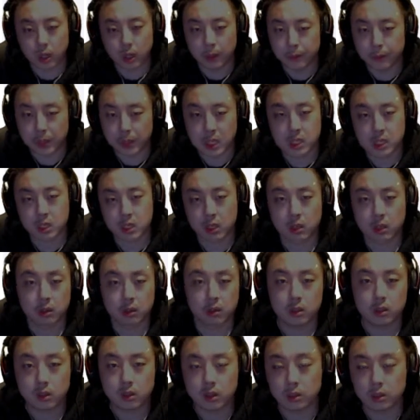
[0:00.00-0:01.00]
based
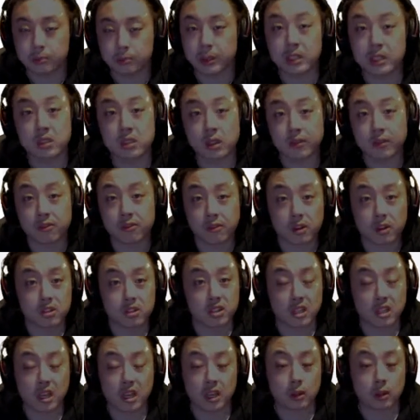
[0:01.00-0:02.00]
off of
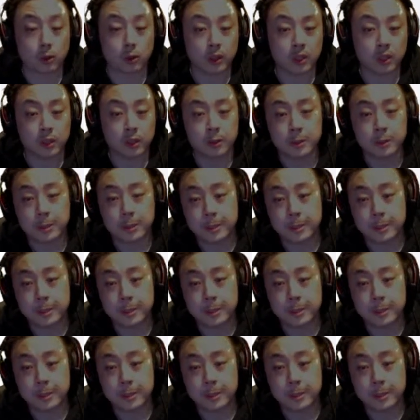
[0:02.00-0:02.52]
RTA and Arena.